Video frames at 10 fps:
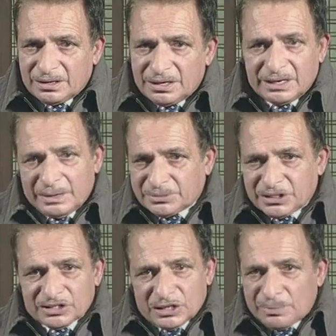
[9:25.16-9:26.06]
in
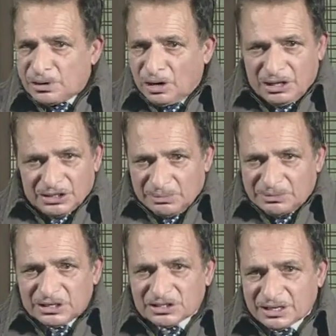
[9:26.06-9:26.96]
absence of knowledge of
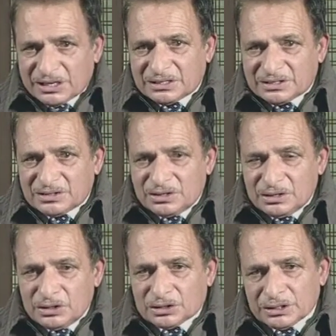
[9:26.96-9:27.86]
these things,
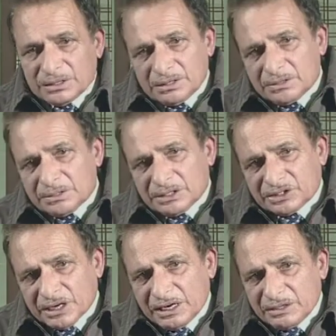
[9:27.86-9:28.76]
you see, the
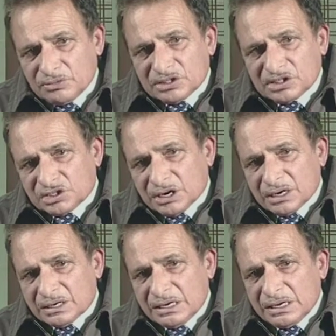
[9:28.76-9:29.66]
child would
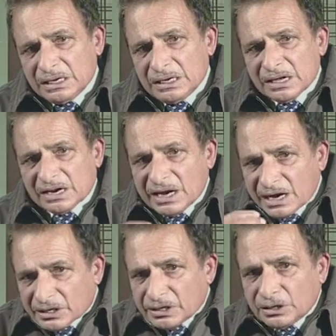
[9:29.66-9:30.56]
start
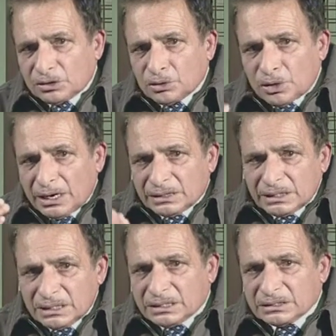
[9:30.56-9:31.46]
reacting to
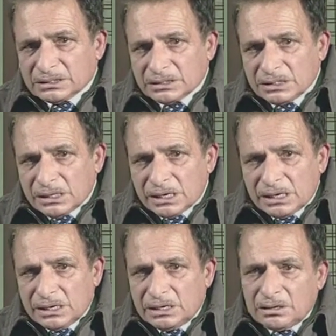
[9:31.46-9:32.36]
others
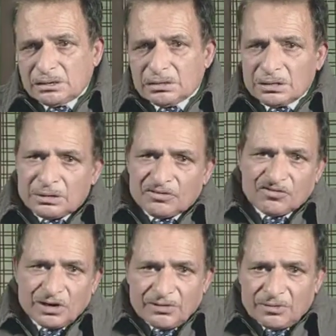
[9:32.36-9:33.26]
in
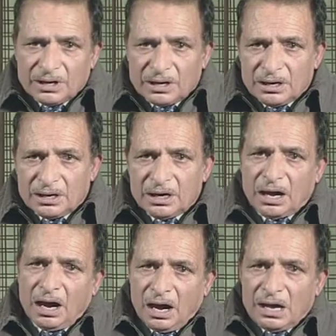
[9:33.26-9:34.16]
favor
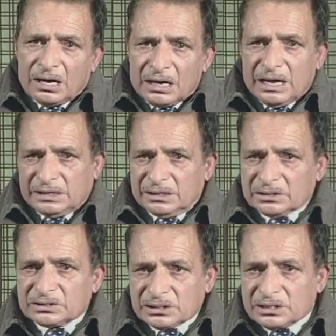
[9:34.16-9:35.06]
or
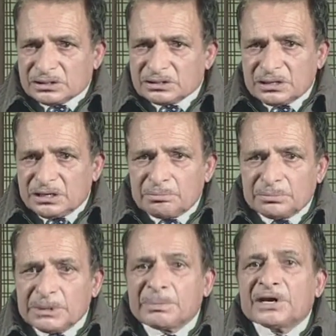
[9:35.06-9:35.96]
against. That is,
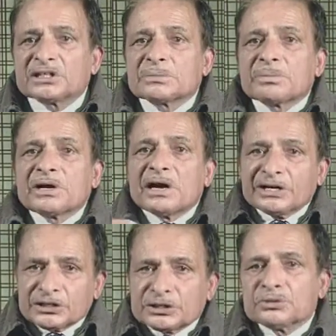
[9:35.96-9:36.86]
depends upon
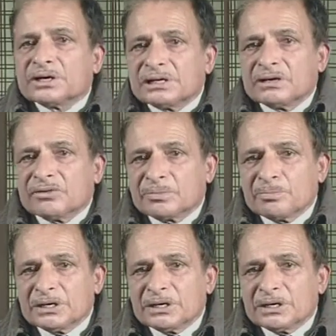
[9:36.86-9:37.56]
attitudinal development.